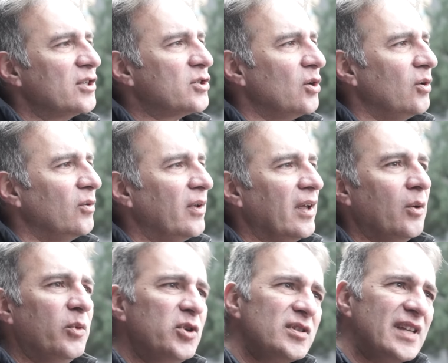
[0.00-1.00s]
So
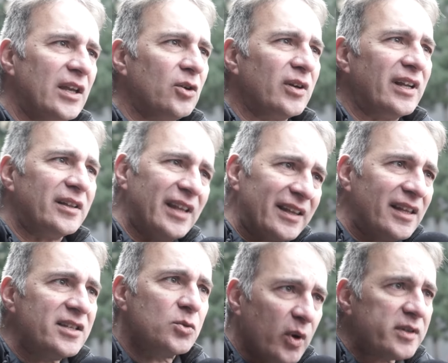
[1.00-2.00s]
would you say you're guilty at
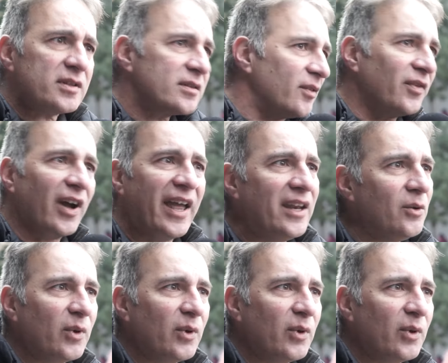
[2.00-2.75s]
least once of any